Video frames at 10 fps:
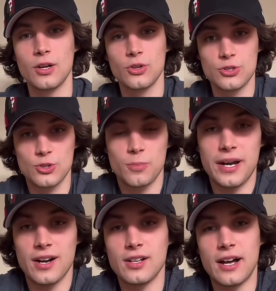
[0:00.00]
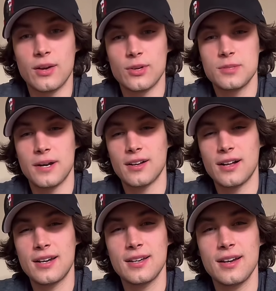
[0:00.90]
My uncle used to go paragliding. What's
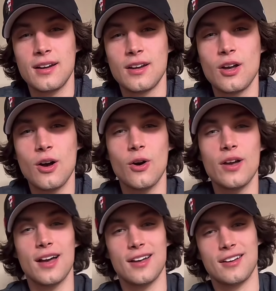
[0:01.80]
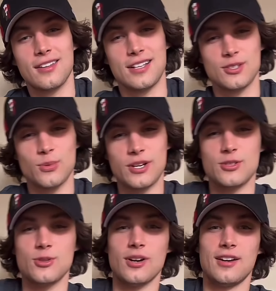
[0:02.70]
paragliding again? Oh yeah, that's the
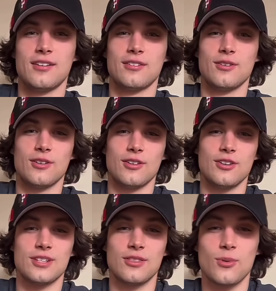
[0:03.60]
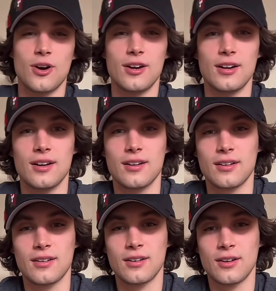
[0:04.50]
wingsuit, right? Or is that the water?